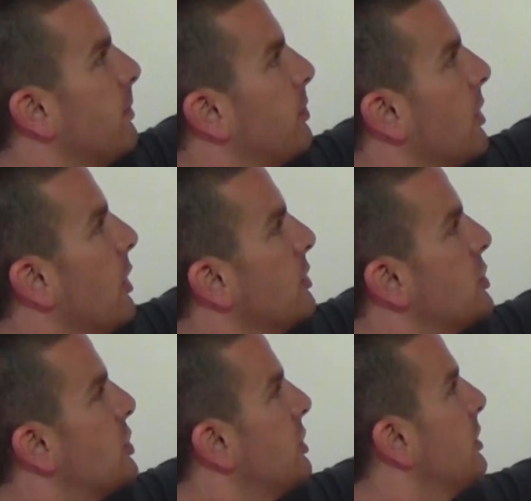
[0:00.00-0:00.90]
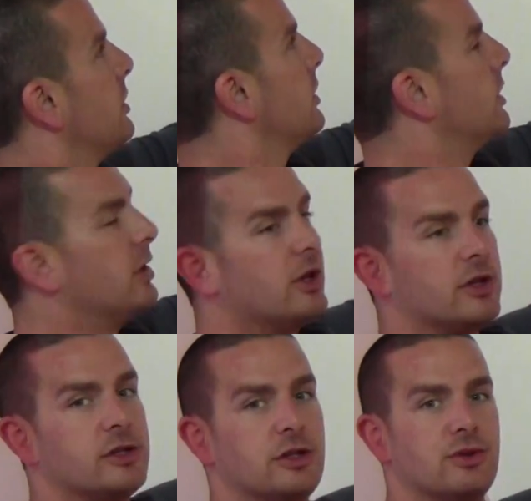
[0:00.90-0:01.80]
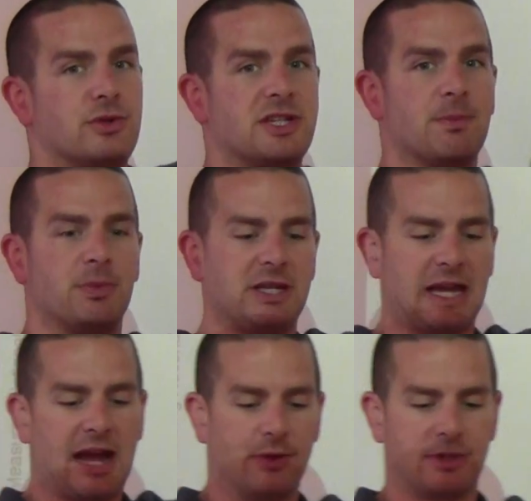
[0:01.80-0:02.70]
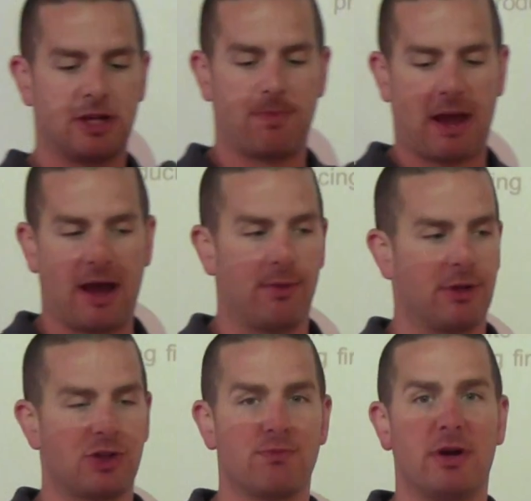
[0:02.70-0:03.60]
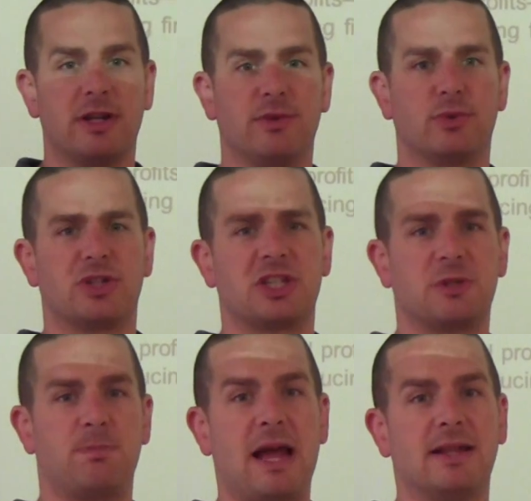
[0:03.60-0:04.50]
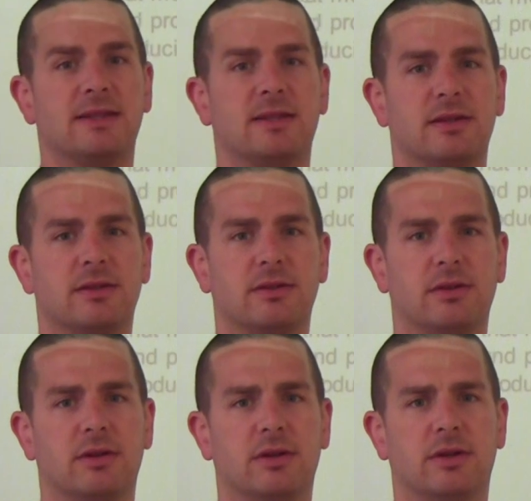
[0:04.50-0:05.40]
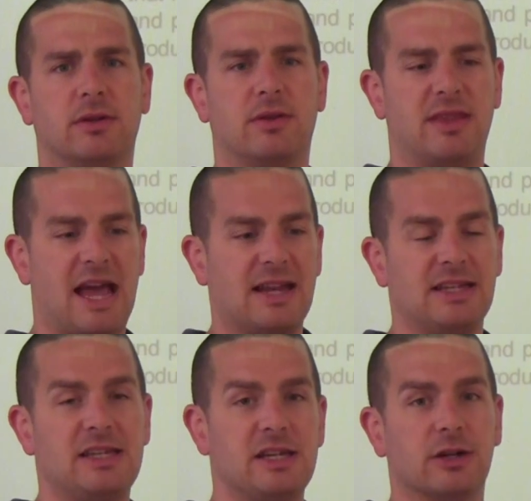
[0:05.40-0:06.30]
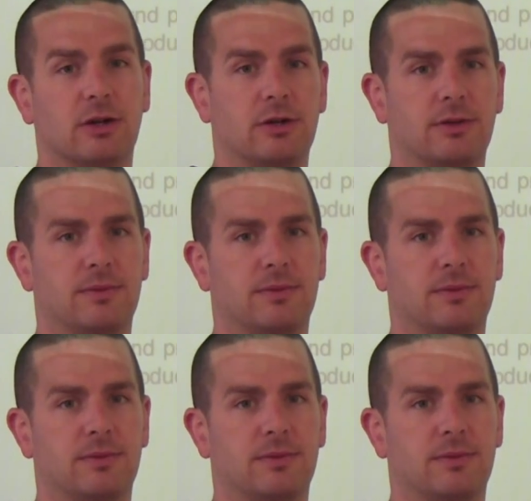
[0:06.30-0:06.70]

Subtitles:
approach, you simply count up how much money was spent that year.